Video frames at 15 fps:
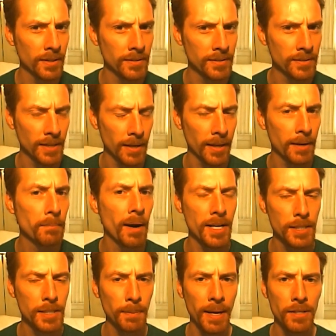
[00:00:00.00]
in, say, like
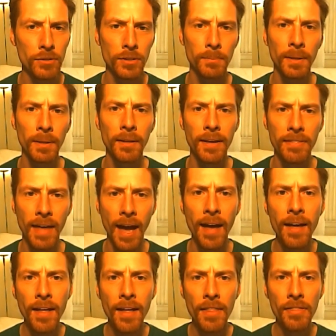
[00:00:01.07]
MySpace or something like
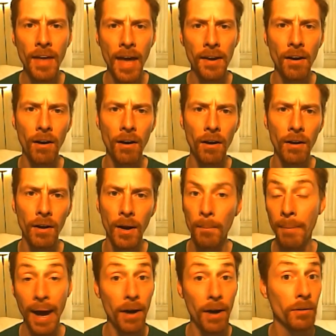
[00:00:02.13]
that, that are
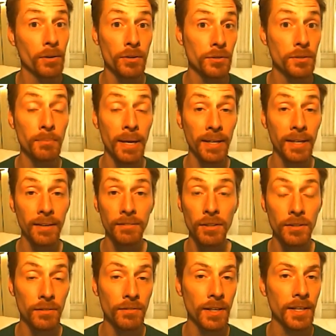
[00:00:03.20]
about making
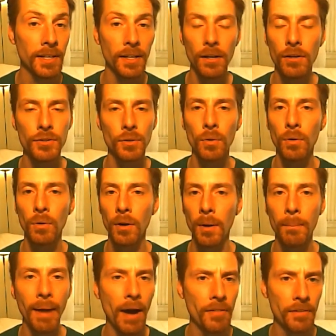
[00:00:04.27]
YouTube videos or
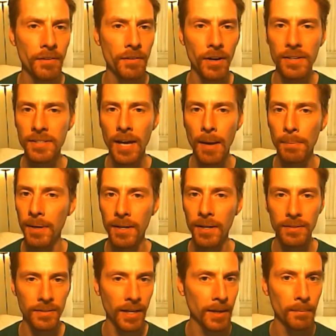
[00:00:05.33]
about the various
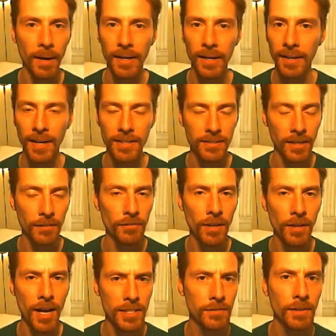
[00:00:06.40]
topics, like in my case, like
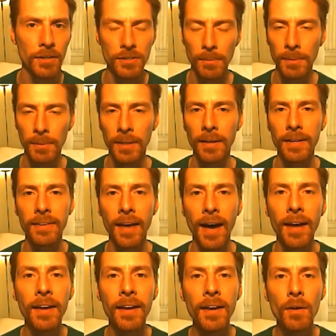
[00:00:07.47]
philosophy or something like
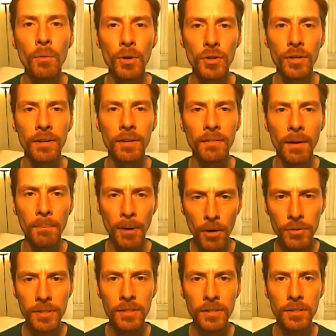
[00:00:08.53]
that, where you can
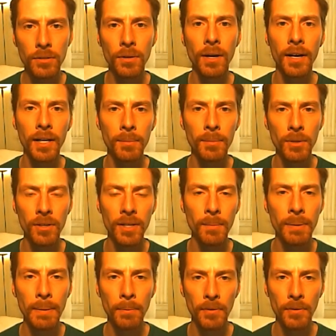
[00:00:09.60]
post it to a community
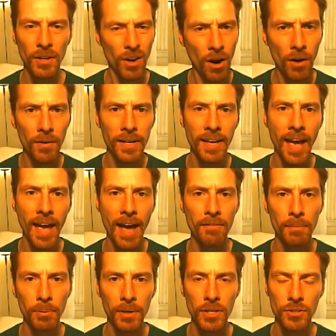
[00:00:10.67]
of people that already
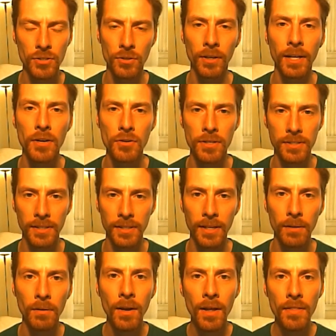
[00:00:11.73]
have a pretty strong interest
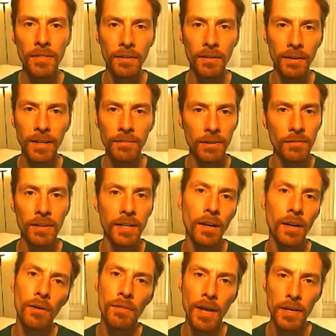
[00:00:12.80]
in the given
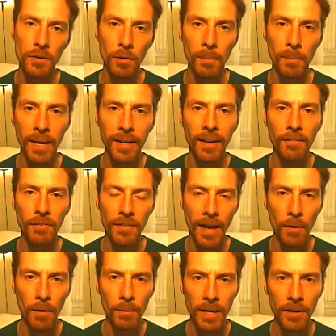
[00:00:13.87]
video that you are making for
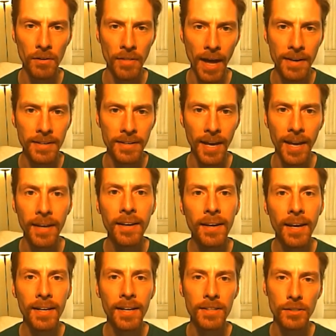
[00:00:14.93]
that week or that day.
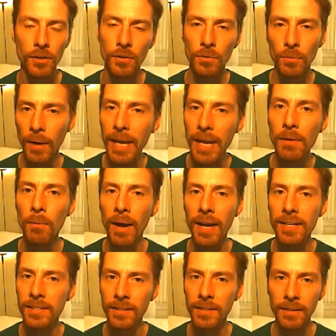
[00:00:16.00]
And it's a great
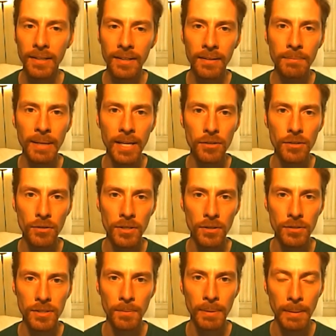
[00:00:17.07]
way to be
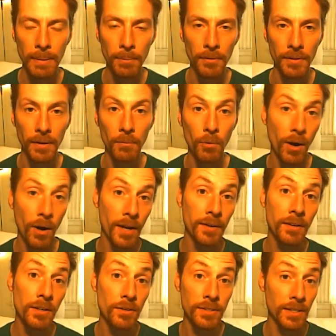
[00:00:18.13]
introduced to people that,
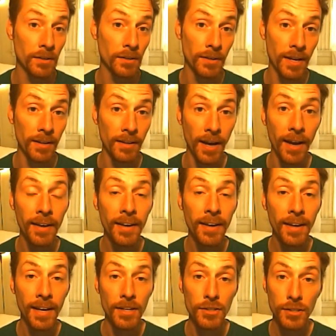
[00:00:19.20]
one, use the internet a lot,
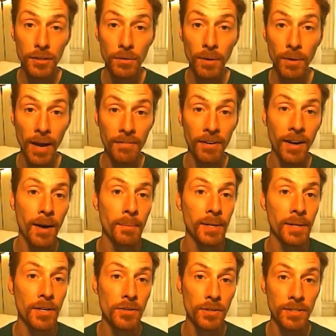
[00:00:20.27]
and two, have a
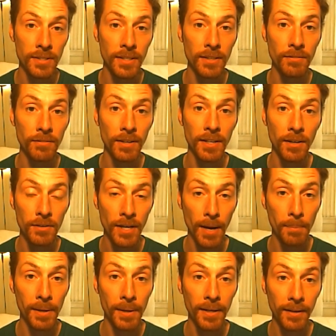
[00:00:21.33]
common interest in the video
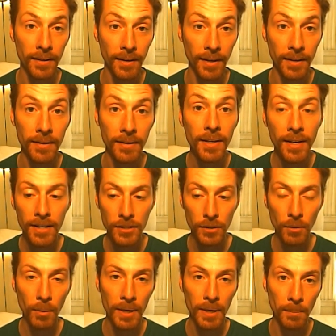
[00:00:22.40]
topic. And it's a
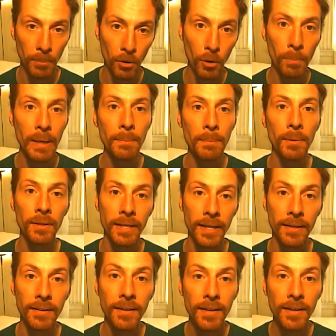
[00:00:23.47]
good way to pull people
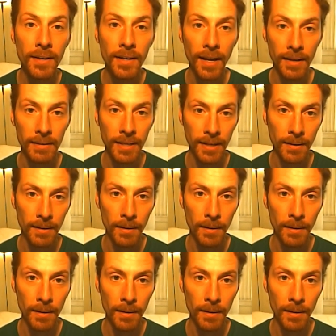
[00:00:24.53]
in and